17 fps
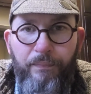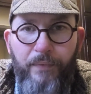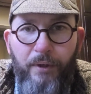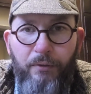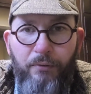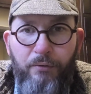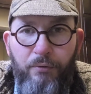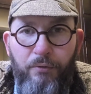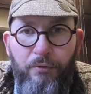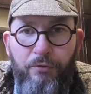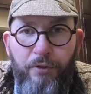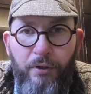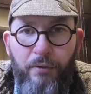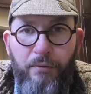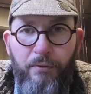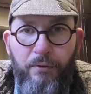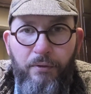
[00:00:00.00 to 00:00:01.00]
I've sort of
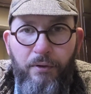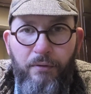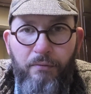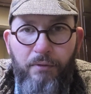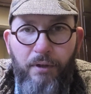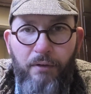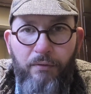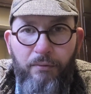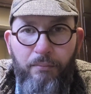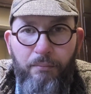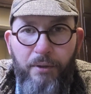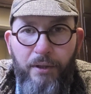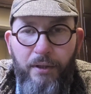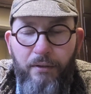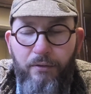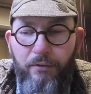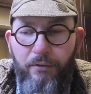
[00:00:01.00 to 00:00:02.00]
shown the relevant
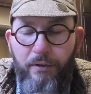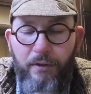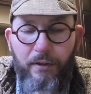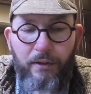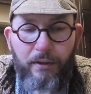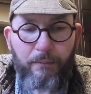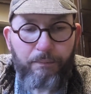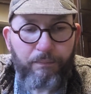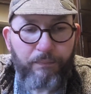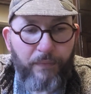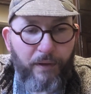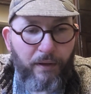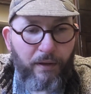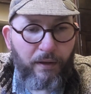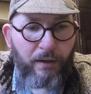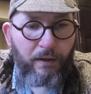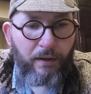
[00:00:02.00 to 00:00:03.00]
bits
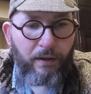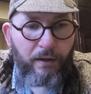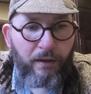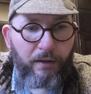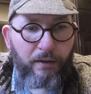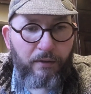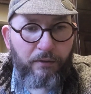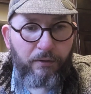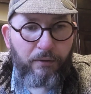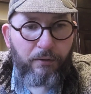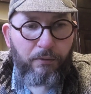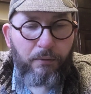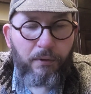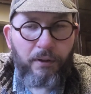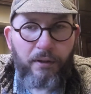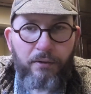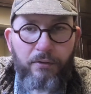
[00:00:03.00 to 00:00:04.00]

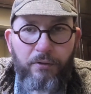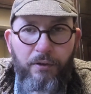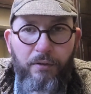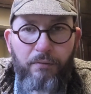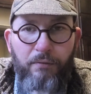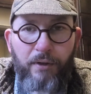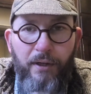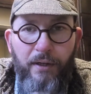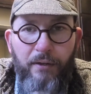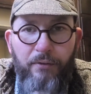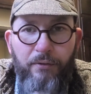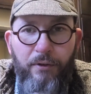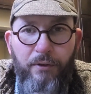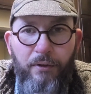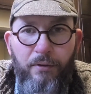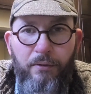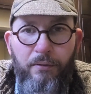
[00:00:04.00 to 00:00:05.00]
to achieve that.
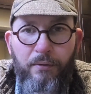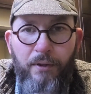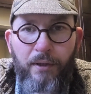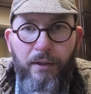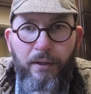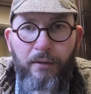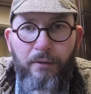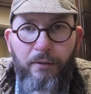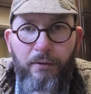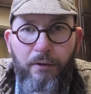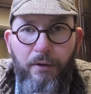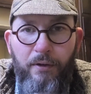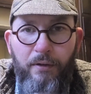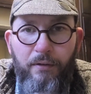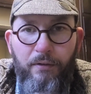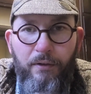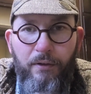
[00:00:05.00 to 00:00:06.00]
So yeah, I'm
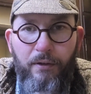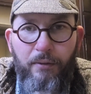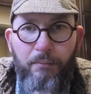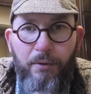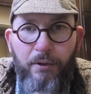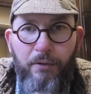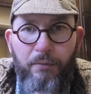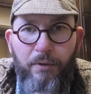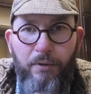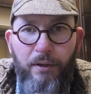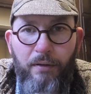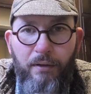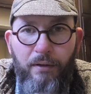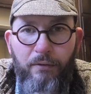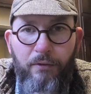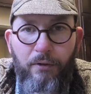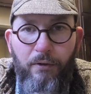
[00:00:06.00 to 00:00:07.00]
quite pleased with how
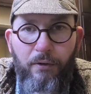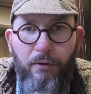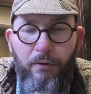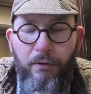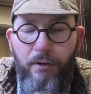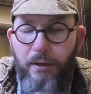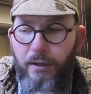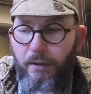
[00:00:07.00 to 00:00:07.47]
that's gone.